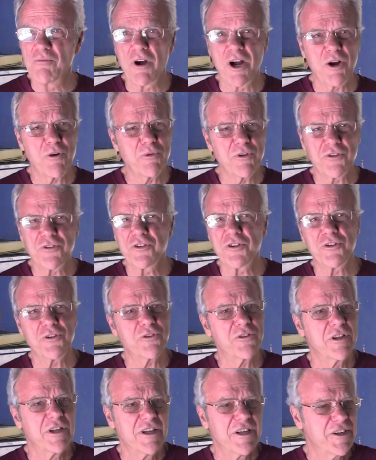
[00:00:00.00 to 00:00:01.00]
Why are we
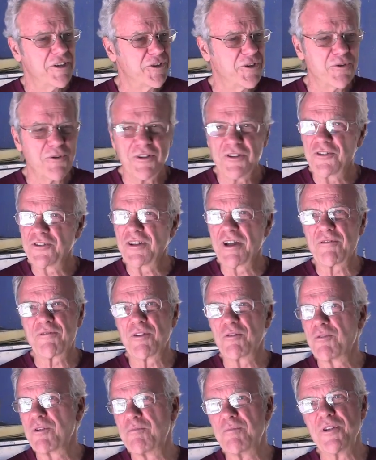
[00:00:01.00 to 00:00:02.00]
still doing stuff
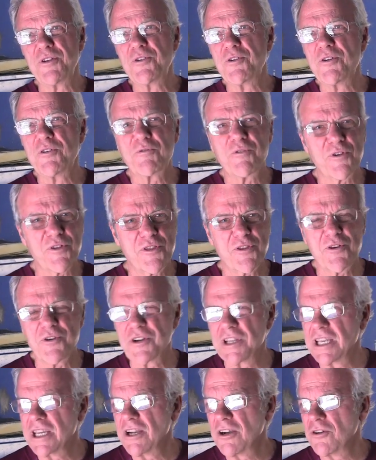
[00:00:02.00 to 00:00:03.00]
that we've been doing for
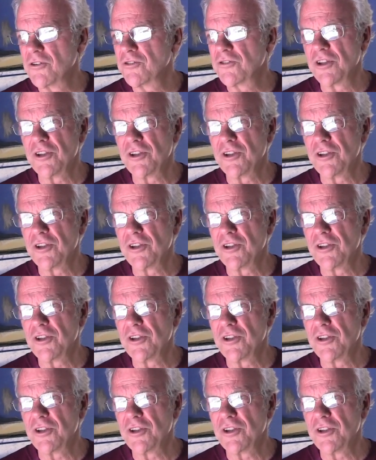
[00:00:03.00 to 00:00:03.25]
30 years?